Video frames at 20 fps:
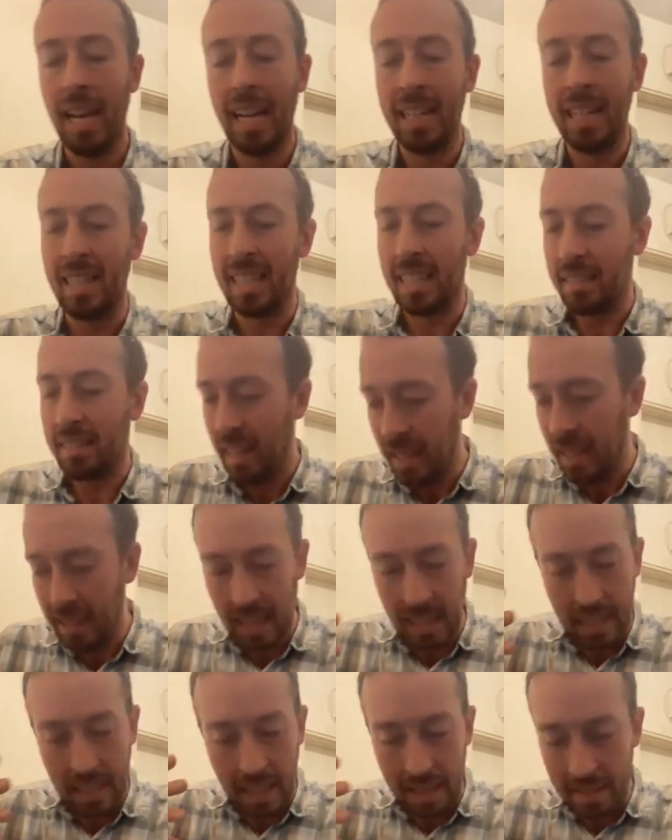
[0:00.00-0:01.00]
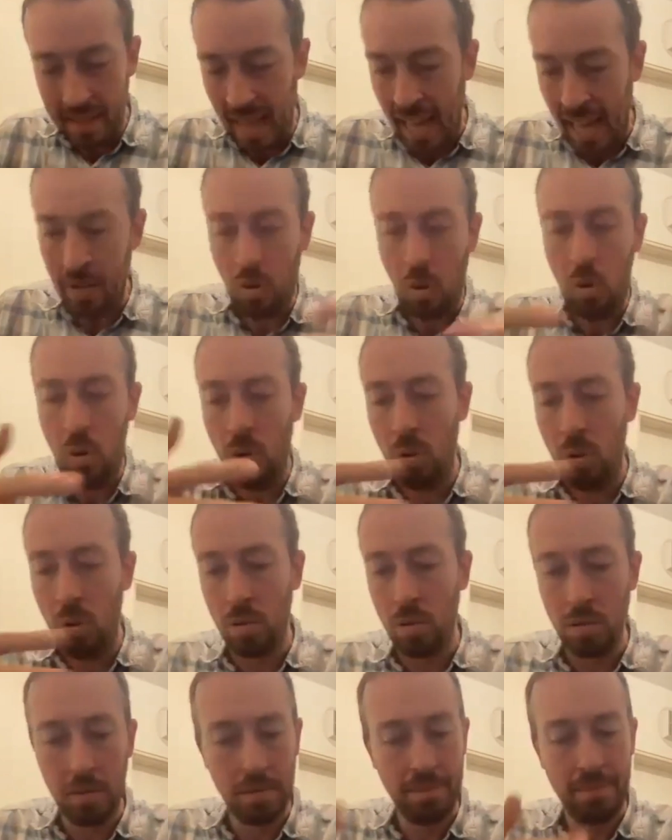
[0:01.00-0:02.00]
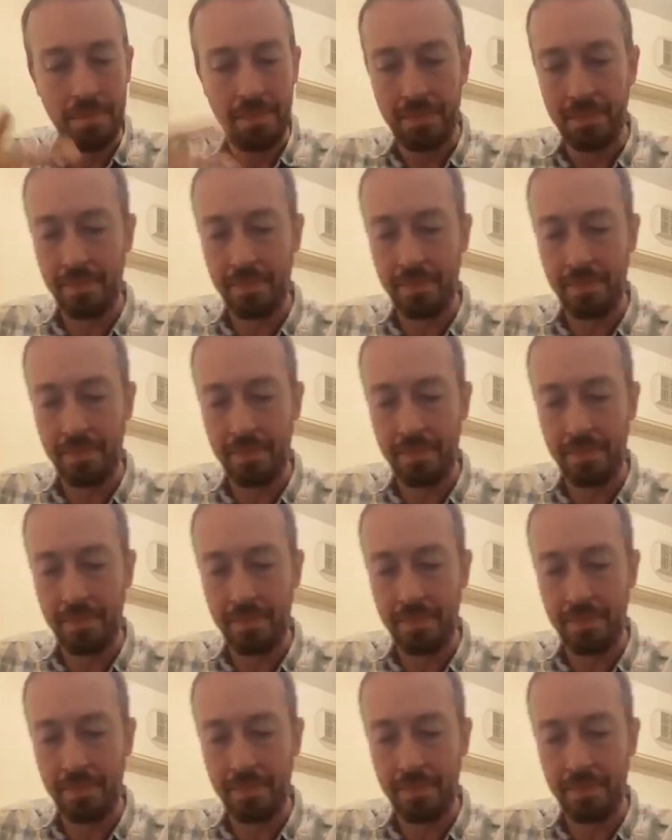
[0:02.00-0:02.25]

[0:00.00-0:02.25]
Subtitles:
And like in that whole